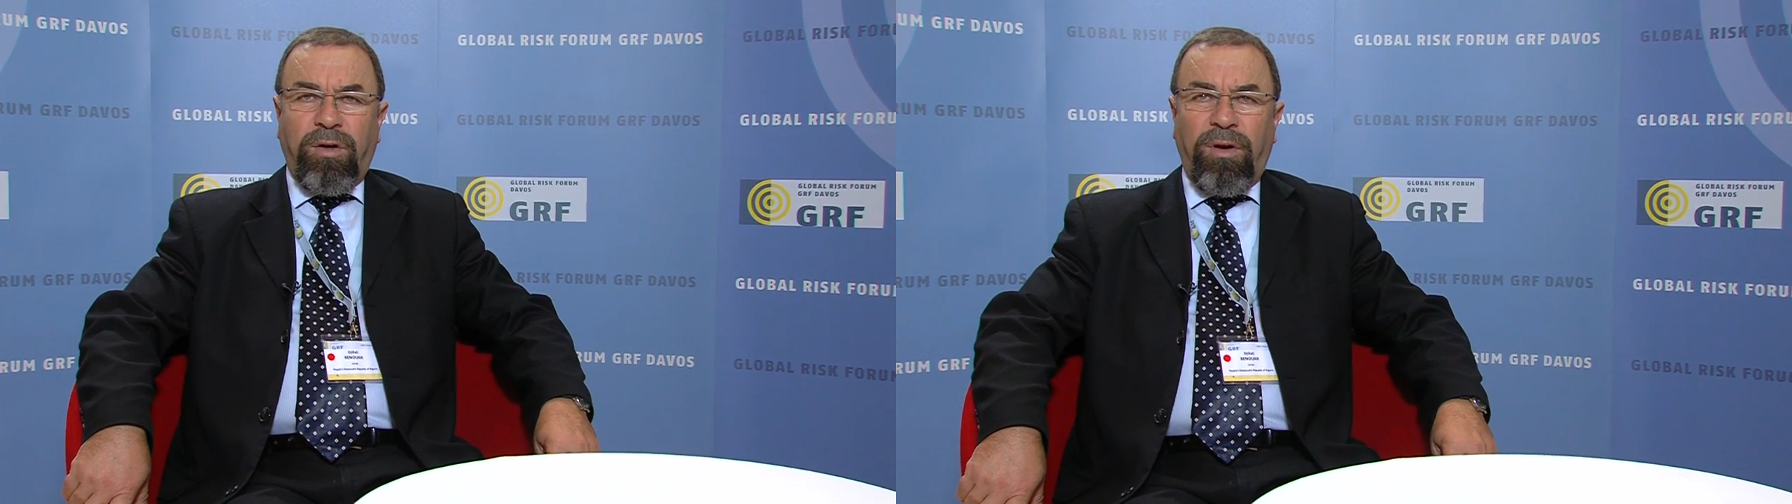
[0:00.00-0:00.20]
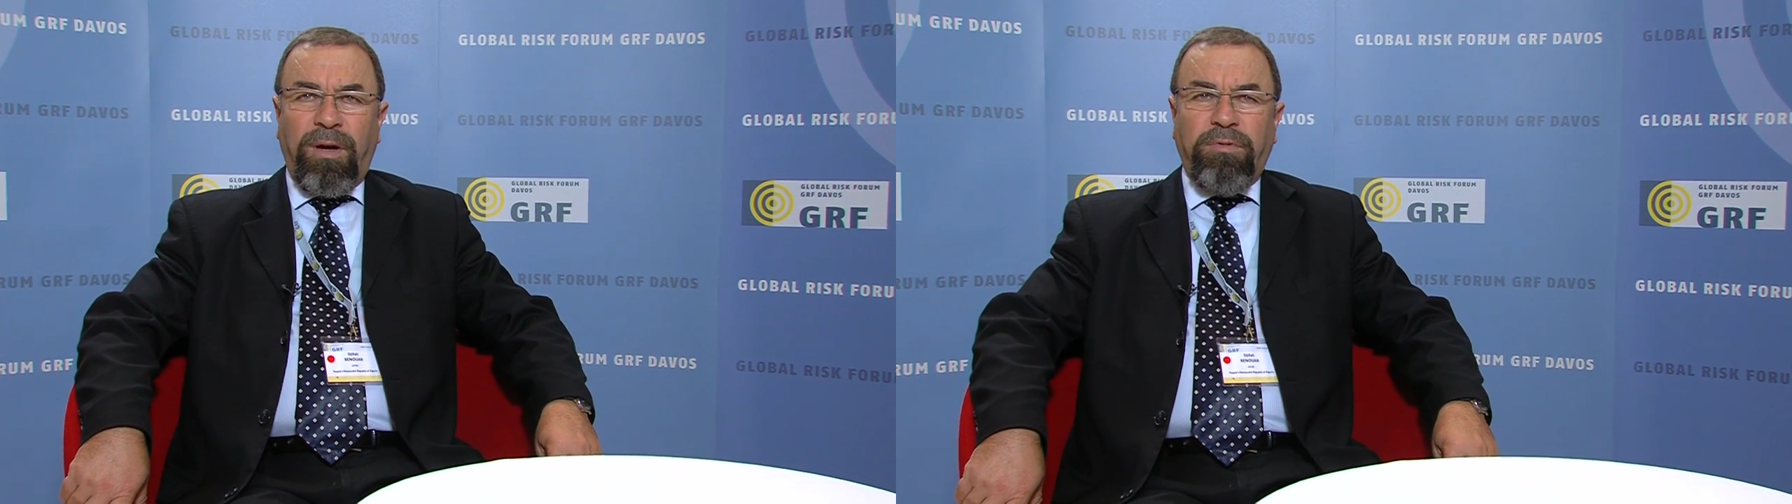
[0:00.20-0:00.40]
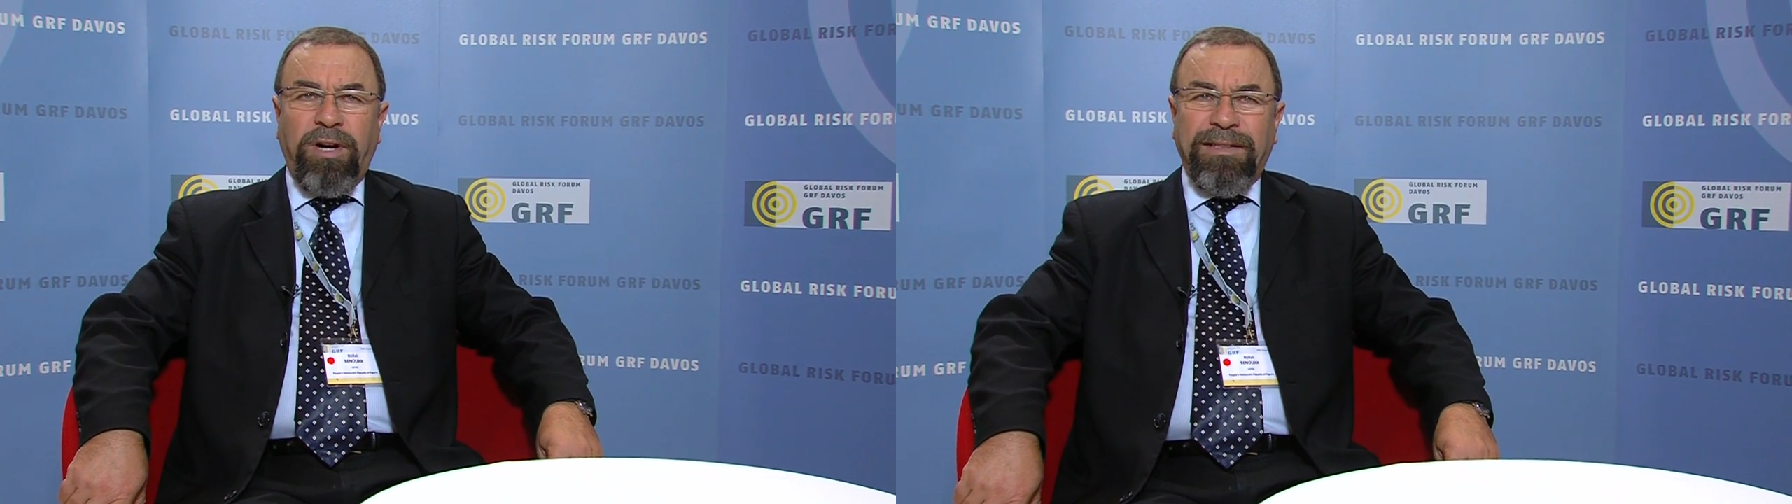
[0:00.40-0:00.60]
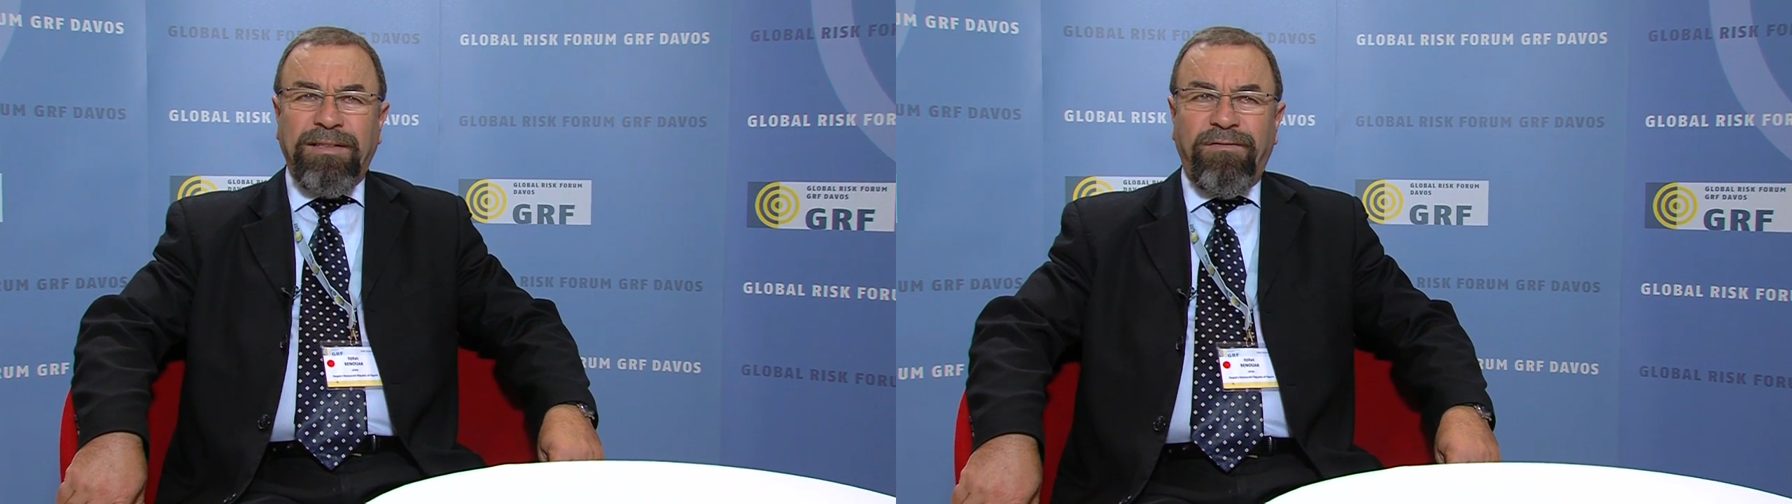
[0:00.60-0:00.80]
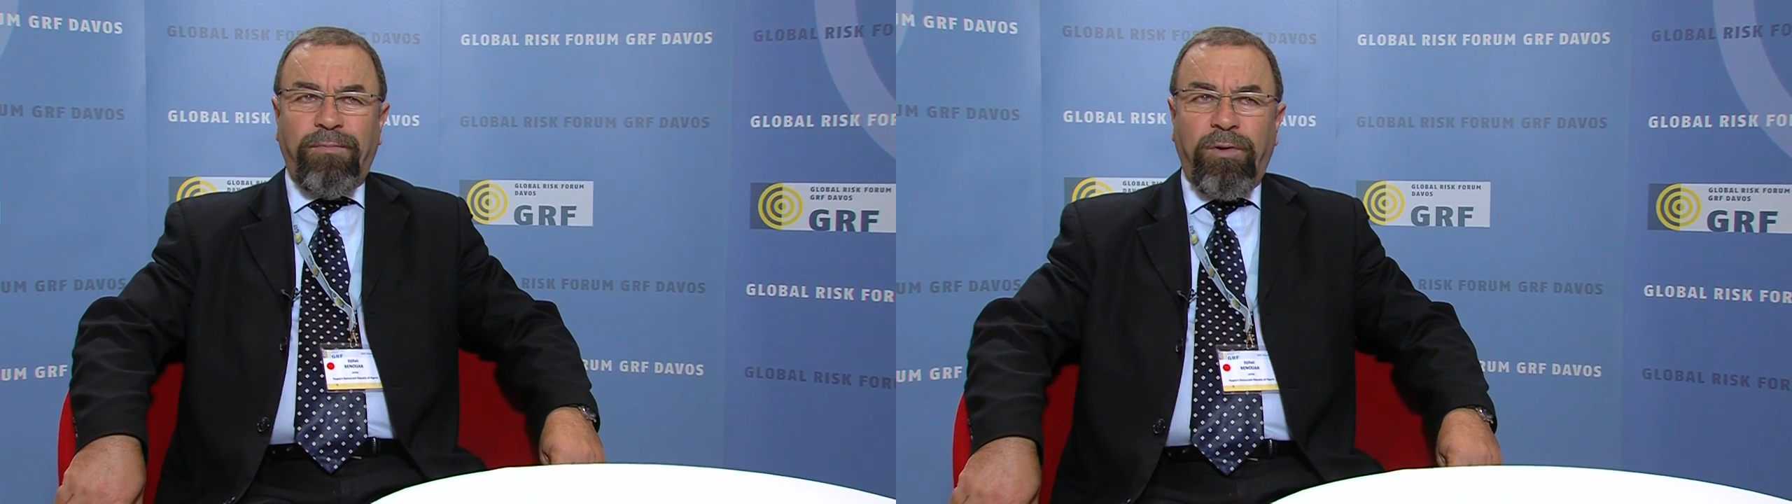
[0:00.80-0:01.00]

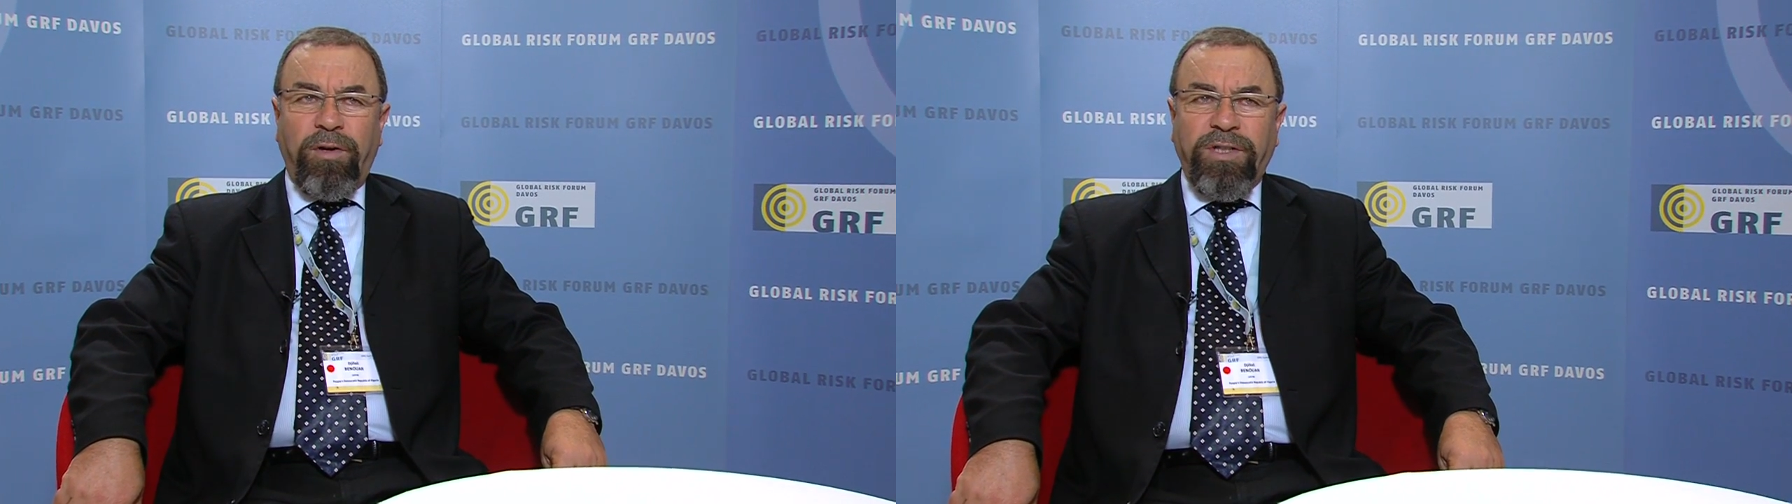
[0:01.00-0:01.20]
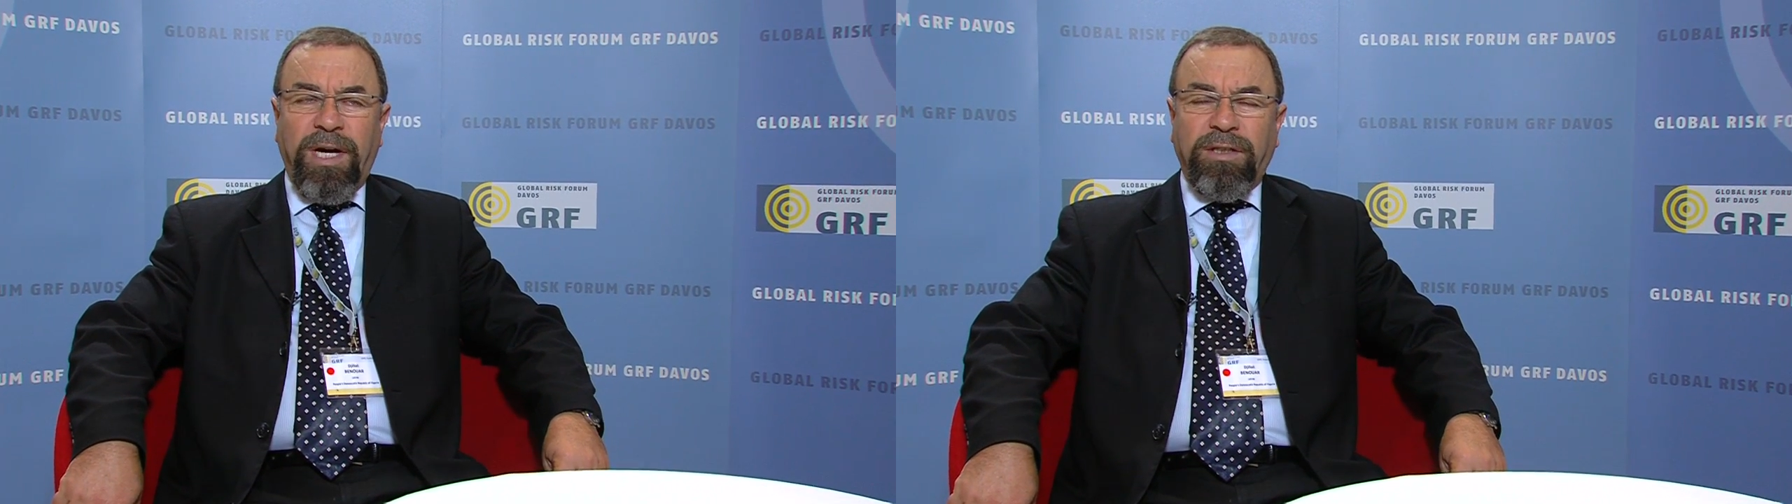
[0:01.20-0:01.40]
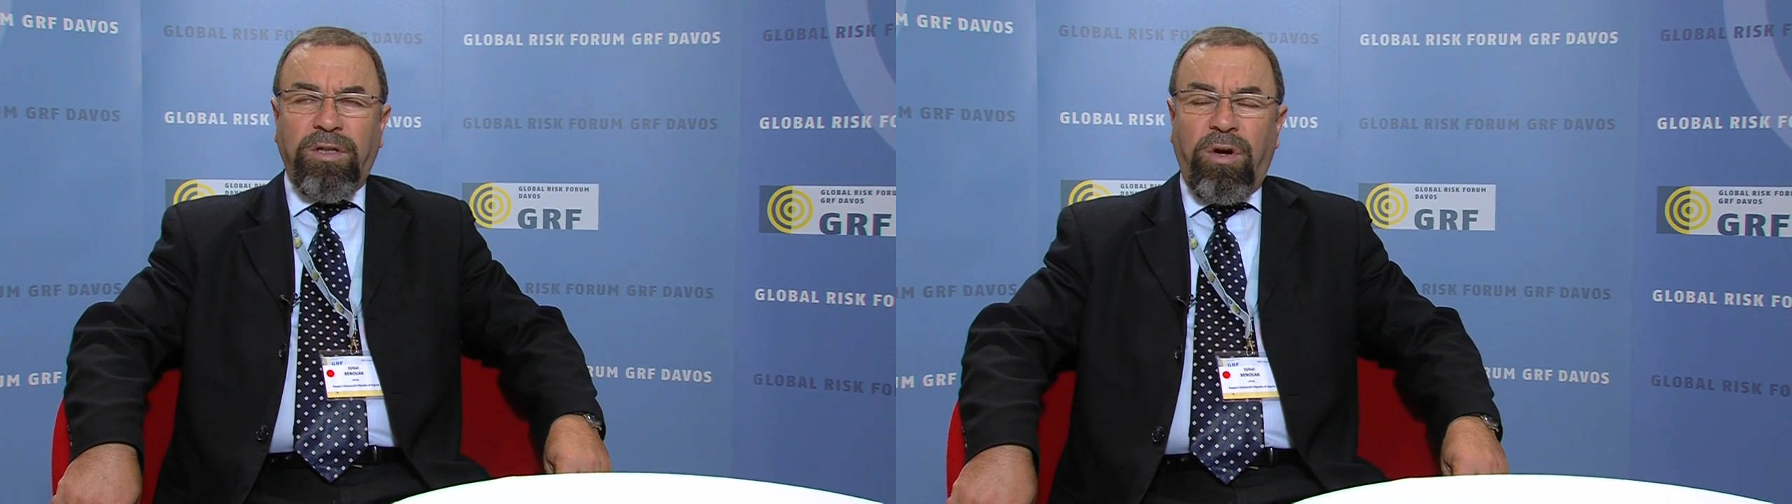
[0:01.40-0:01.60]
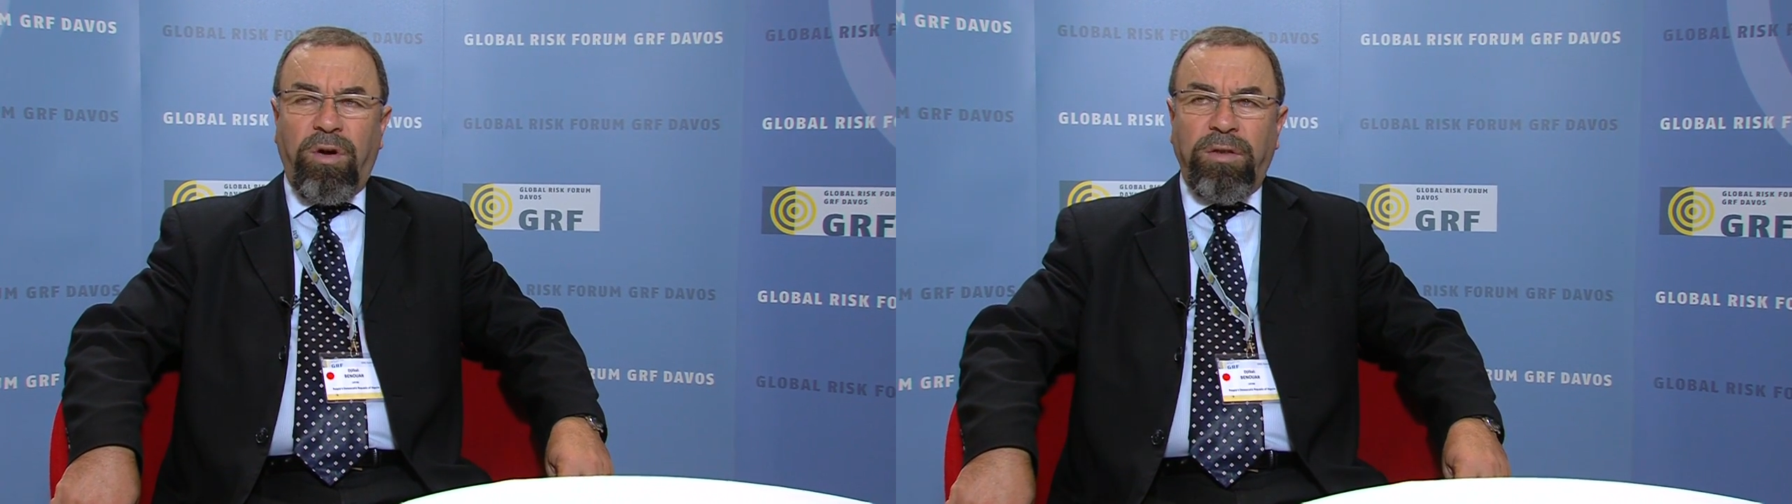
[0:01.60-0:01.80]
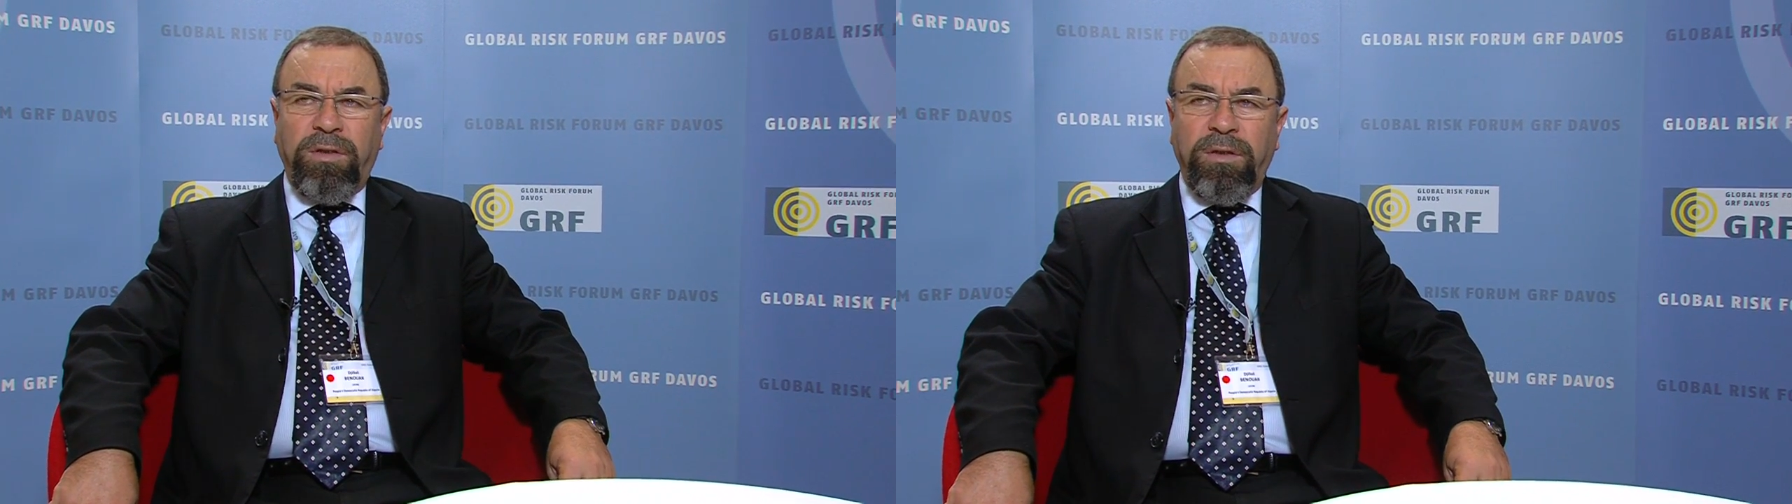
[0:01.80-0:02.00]
collaborative project
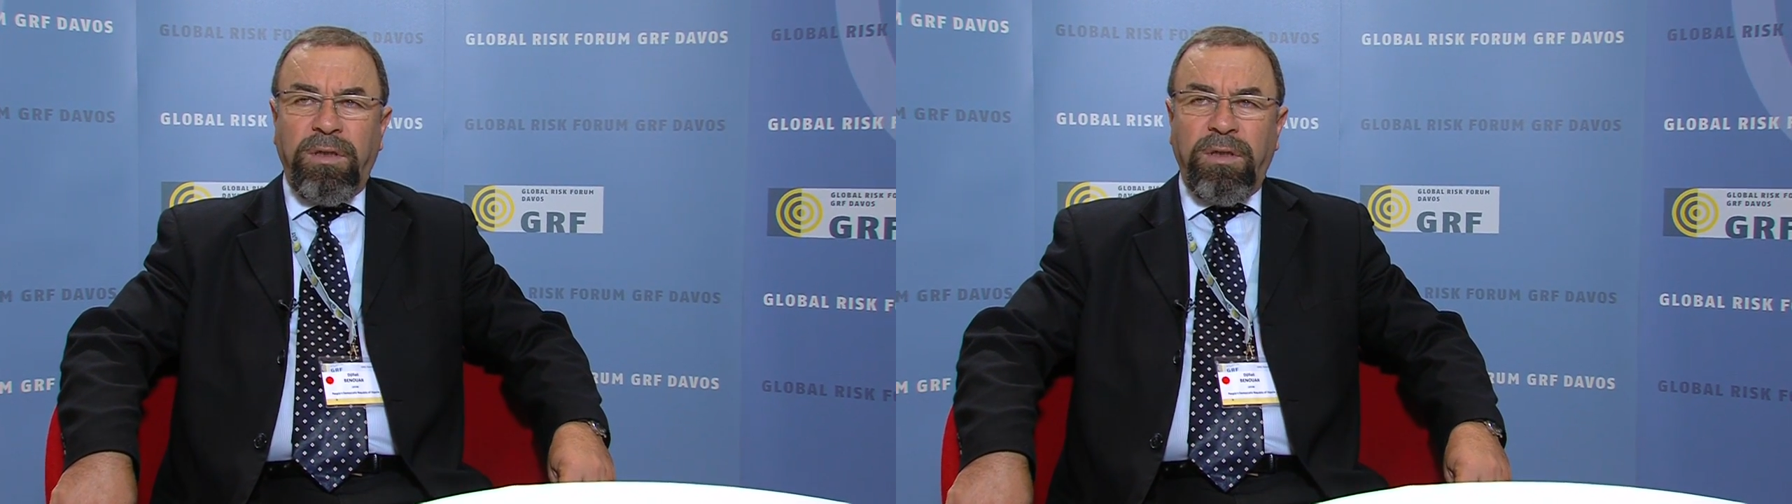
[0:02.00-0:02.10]
called